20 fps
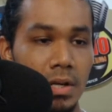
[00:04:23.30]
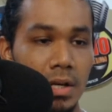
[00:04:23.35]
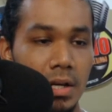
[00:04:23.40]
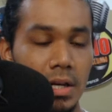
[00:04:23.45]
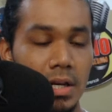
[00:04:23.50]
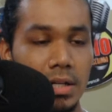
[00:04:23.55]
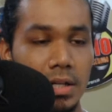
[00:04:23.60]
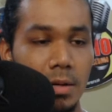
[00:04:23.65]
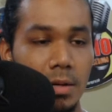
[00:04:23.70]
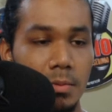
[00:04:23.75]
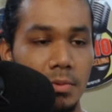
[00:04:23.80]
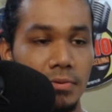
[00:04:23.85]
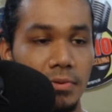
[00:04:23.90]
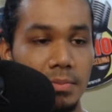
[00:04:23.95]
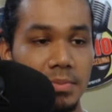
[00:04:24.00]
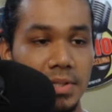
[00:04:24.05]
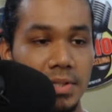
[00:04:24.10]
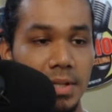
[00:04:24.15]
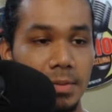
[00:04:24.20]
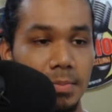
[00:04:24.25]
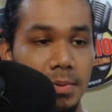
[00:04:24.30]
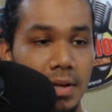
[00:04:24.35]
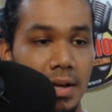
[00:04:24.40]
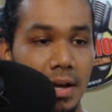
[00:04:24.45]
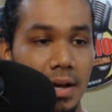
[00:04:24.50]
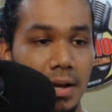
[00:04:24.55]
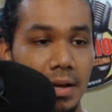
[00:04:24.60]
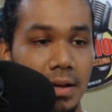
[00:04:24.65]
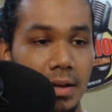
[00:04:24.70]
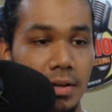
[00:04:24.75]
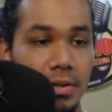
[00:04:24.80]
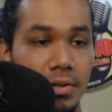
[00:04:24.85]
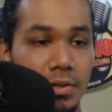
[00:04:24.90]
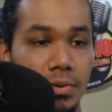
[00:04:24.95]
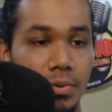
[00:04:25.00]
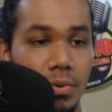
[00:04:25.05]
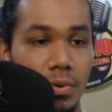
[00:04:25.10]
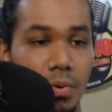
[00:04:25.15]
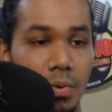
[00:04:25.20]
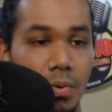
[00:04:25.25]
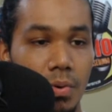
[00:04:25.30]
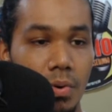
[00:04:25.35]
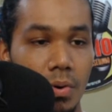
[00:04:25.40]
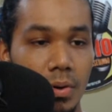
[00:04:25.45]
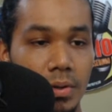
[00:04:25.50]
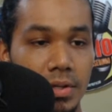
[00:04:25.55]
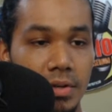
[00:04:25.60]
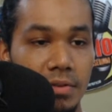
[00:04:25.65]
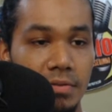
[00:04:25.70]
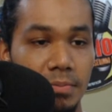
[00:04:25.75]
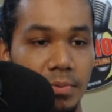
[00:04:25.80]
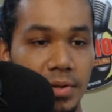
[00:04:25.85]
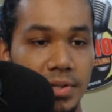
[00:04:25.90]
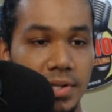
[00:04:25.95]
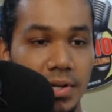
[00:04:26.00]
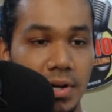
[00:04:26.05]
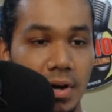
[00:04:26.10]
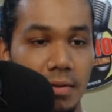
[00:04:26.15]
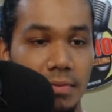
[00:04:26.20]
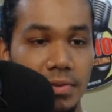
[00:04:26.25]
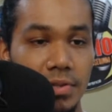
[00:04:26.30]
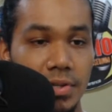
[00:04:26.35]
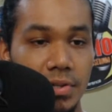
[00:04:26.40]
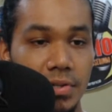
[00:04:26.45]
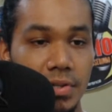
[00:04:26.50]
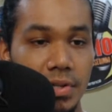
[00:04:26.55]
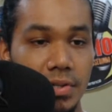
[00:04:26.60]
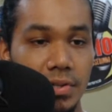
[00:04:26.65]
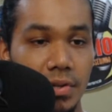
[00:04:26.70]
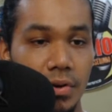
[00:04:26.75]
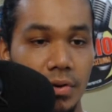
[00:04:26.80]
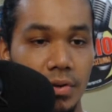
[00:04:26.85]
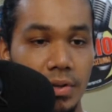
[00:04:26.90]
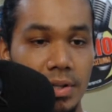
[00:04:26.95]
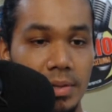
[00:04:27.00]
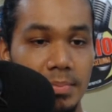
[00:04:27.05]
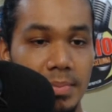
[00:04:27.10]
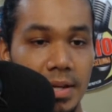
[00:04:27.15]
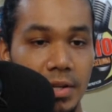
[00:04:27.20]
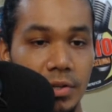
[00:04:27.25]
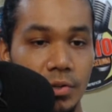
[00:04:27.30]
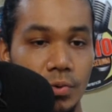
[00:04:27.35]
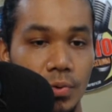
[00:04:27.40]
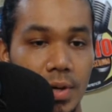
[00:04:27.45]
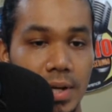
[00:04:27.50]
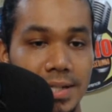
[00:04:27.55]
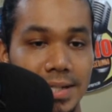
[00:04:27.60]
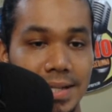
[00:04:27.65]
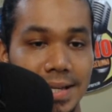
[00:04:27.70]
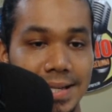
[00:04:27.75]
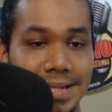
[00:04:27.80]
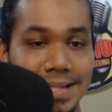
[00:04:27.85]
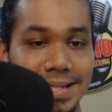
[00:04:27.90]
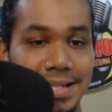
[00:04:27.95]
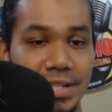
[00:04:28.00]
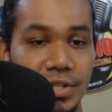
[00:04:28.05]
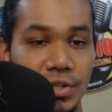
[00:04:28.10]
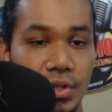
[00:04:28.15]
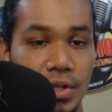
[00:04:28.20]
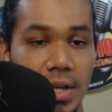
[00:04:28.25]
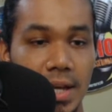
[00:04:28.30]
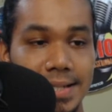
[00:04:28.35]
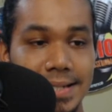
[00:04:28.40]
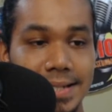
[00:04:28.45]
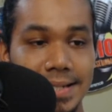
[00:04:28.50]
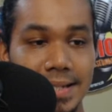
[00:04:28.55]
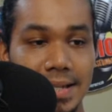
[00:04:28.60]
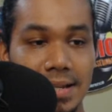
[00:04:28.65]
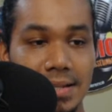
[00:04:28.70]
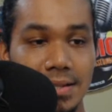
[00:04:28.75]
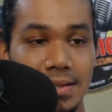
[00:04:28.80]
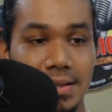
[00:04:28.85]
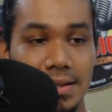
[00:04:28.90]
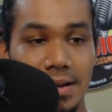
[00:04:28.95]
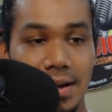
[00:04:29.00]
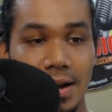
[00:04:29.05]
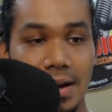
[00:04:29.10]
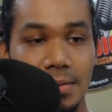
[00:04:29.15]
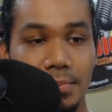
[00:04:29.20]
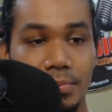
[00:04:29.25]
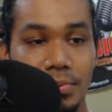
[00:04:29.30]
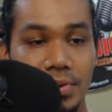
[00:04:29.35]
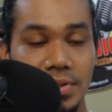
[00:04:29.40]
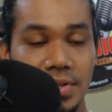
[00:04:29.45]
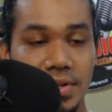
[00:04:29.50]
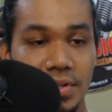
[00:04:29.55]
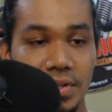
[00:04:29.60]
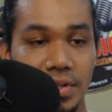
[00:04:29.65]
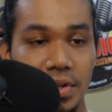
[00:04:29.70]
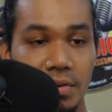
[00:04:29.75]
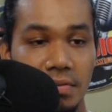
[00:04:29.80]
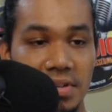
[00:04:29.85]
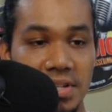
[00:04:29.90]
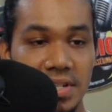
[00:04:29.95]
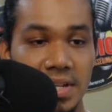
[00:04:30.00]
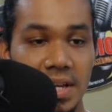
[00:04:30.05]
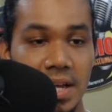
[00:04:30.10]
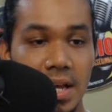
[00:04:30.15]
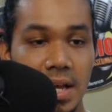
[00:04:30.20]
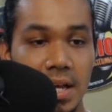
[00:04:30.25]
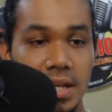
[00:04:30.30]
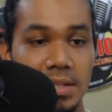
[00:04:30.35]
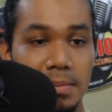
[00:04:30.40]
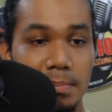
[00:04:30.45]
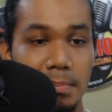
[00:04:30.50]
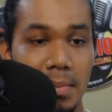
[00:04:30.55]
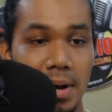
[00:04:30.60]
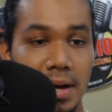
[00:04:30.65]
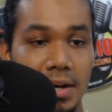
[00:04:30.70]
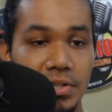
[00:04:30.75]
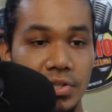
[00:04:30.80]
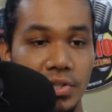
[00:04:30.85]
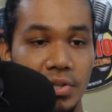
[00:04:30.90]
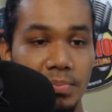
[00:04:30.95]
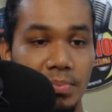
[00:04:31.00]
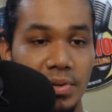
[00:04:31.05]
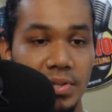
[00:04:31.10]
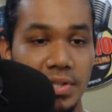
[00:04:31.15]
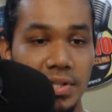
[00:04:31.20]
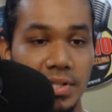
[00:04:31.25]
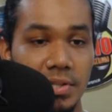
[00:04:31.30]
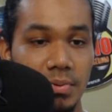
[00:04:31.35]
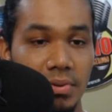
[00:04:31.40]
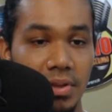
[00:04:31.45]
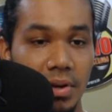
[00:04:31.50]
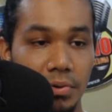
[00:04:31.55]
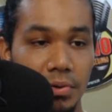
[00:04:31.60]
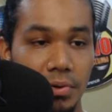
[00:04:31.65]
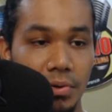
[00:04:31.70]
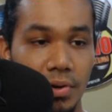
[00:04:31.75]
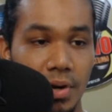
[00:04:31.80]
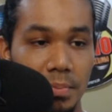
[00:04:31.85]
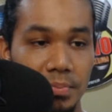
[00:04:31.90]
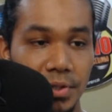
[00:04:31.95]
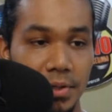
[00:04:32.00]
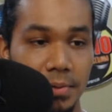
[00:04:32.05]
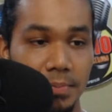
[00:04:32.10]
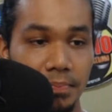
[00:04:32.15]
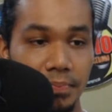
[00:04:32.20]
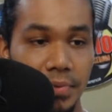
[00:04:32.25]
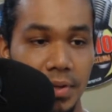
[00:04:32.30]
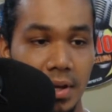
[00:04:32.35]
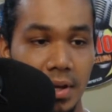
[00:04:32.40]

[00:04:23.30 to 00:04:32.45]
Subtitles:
And coming from DPI, a new cohort of prison officers is currently being trained and initiated into the Guyana Prison Service to manage the prisons without corruption.